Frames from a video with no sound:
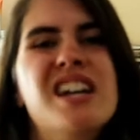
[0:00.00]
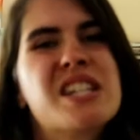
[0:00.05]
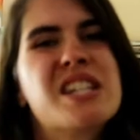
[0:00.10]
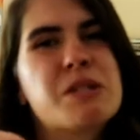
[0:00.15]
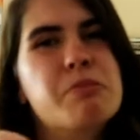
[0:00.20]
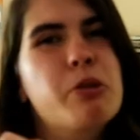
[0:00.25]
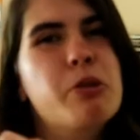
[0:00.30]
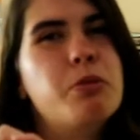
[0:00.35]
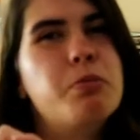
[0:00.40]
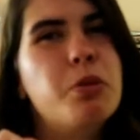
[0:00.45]

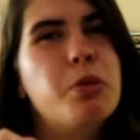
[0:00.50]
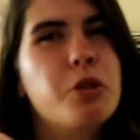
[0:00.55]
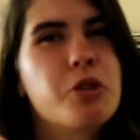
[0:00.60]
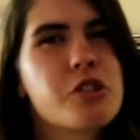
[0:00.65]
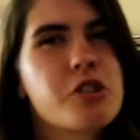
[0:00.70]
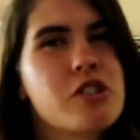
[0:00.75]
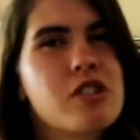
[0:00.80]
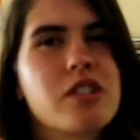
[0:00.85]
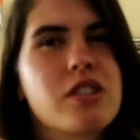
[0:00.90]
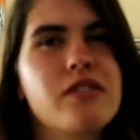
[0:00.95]
small
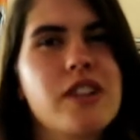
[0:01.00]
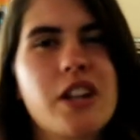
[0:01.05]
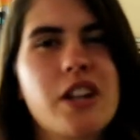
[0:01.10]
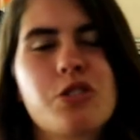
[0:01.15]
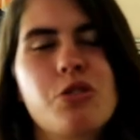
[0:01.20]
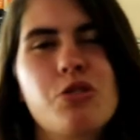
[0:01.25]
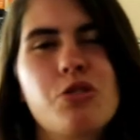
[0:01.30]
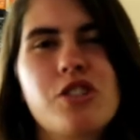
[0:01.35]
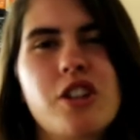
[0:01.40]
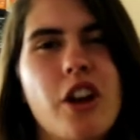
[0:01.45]
portions of
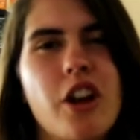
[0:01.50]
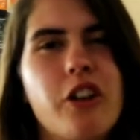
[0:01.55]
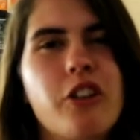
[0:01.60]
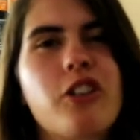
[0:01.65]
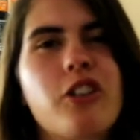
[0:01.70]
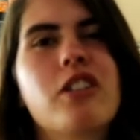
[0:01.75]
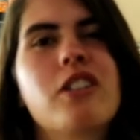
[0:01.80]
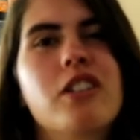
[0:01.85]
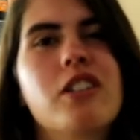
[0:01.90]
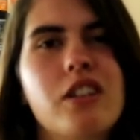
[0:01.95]
natural
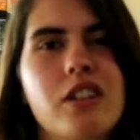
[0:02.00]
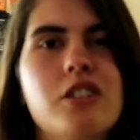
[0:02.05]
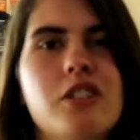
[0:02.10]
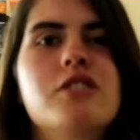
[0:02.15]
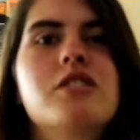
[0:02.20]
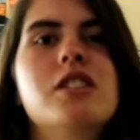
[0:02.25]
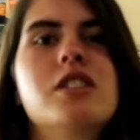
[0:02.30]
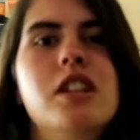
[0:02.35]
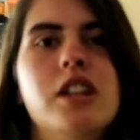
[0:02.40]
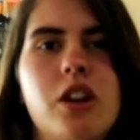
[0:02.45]
deodorant and
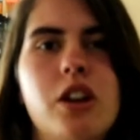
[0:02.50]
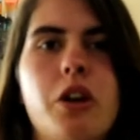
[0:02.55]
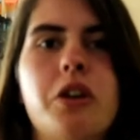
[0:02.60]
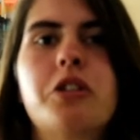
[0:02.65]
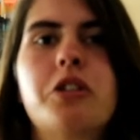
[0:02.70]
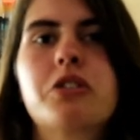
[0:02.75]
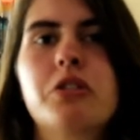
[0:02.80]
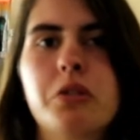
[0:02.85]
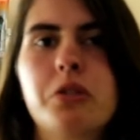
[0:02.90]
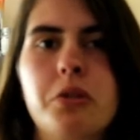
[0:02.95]
constantly
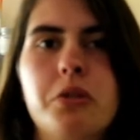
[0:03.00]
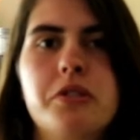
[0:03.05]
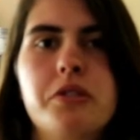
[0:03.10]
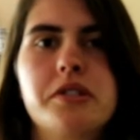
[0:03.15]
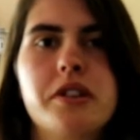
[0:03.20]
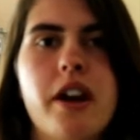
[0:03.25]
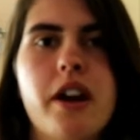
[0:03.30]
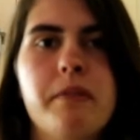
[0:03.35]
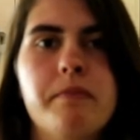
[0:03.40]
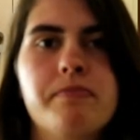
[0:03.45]
going through it all the
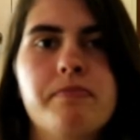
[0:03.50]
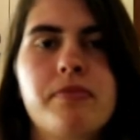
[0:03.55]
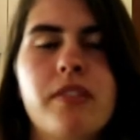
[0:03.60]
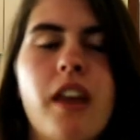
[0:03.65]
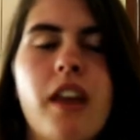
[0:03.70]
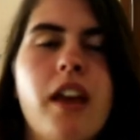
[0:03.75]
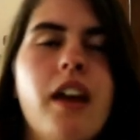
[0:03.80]
time.